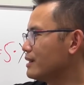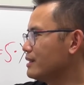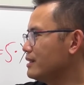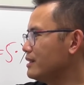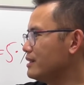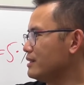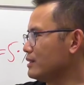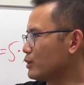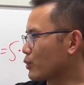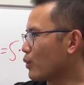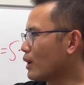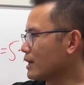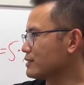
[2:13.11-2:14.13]
the
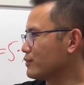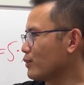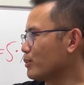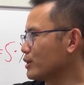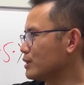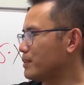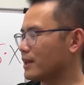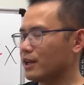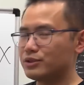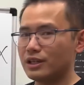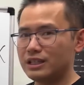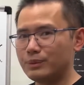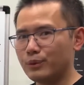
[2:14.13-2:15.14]
cross for multiplication
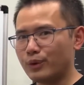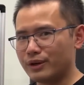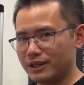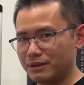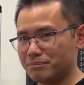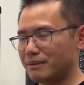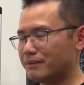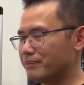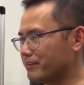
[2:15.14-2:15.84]
anymore in